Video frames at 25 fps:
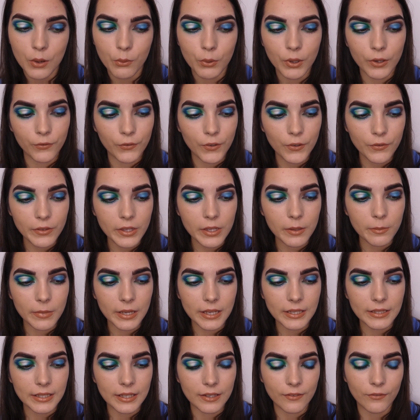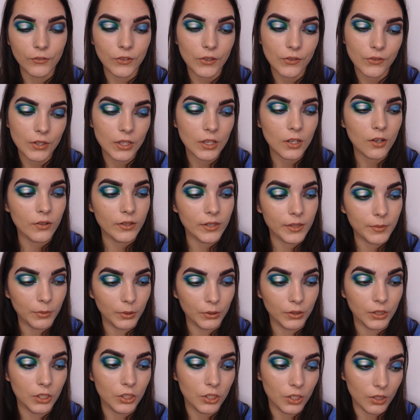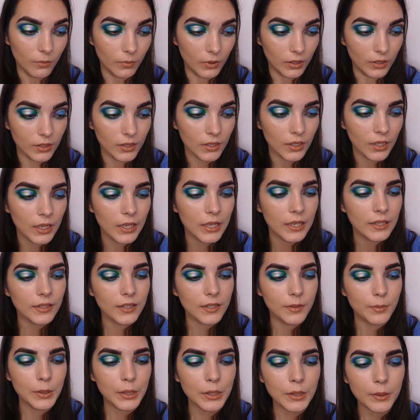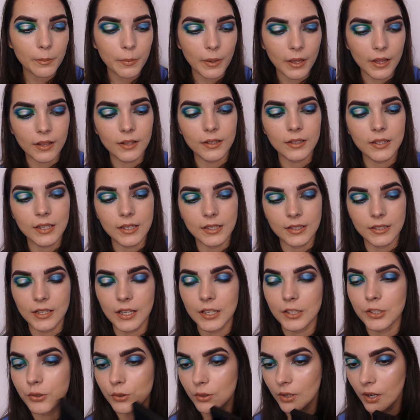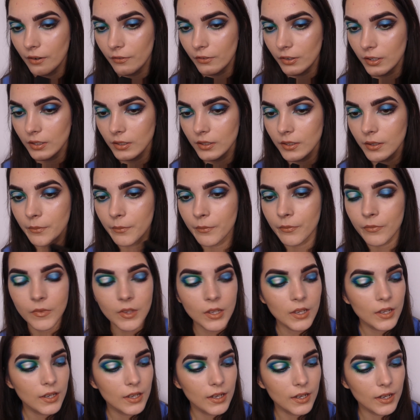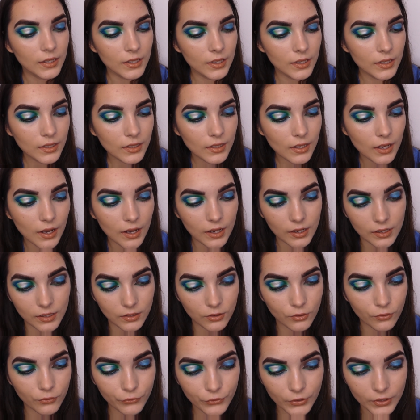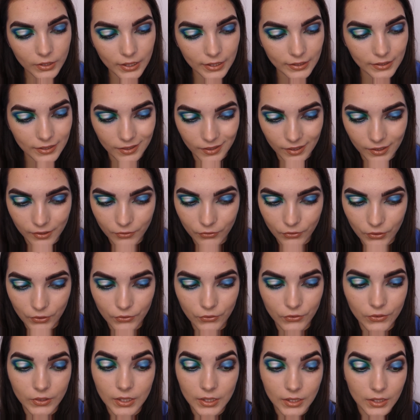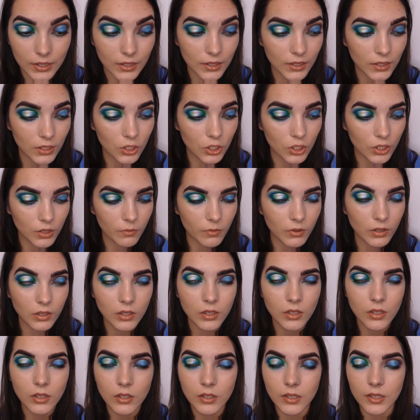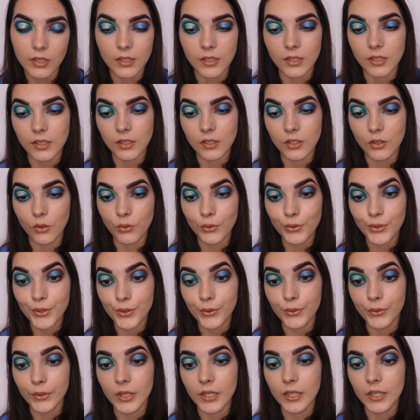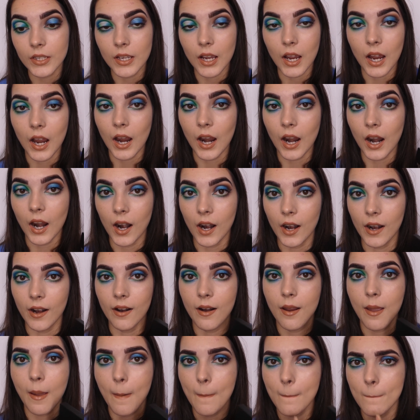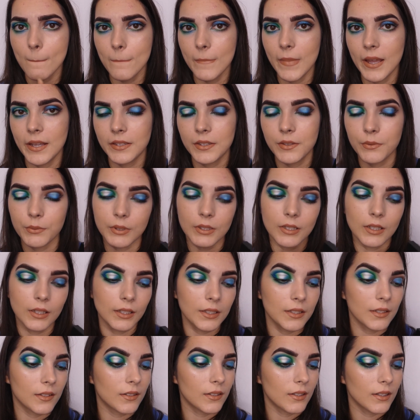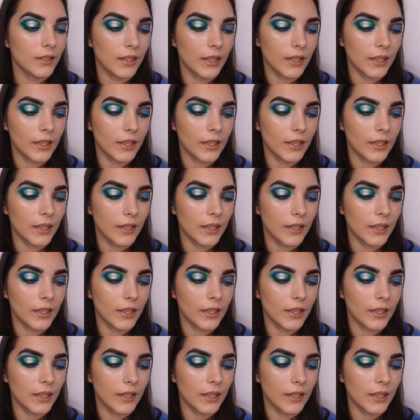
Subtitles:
With 15 mattes and 15 corresponding shimmers, this mirror palette has got you covered. Again, I don't feel like there are 15 shimmers since those 3 are mattes with glitter,